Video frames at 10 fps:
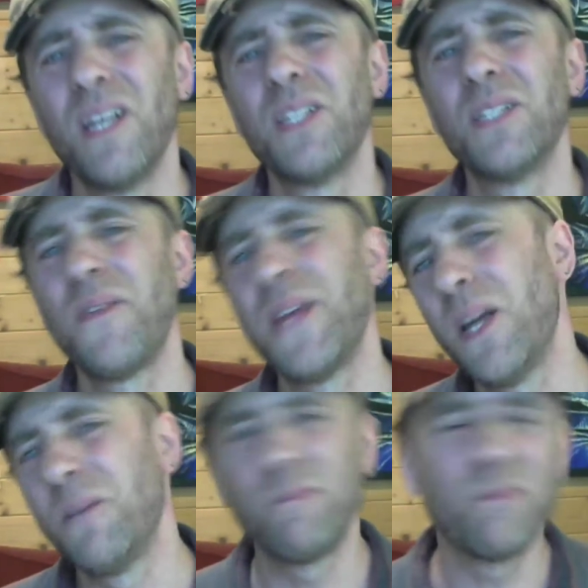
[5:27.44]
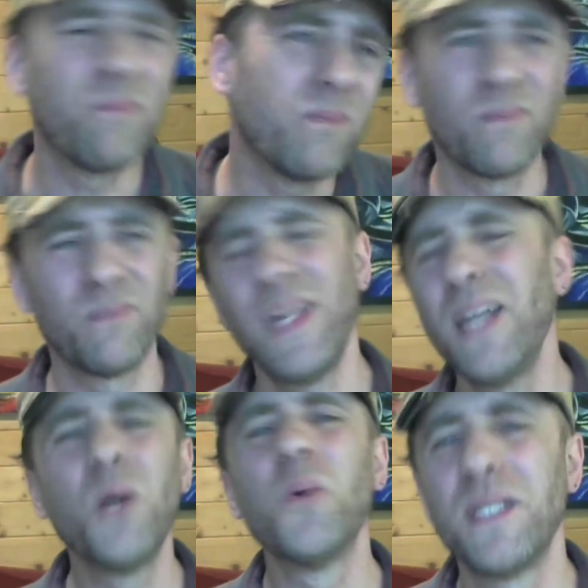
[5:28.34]
You know, they don't
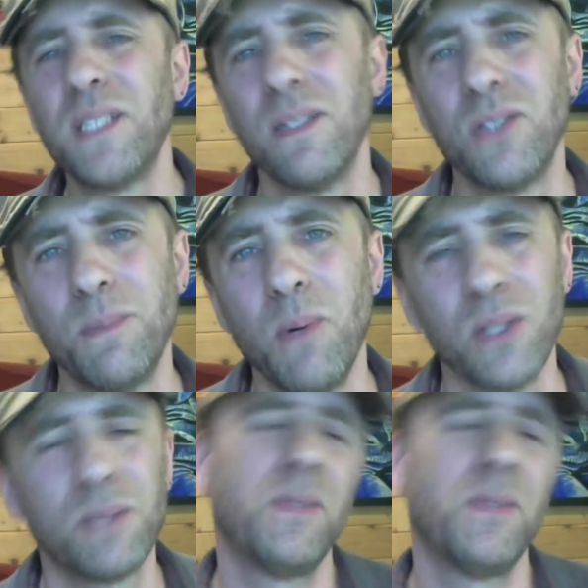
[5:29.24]
always hit the spots.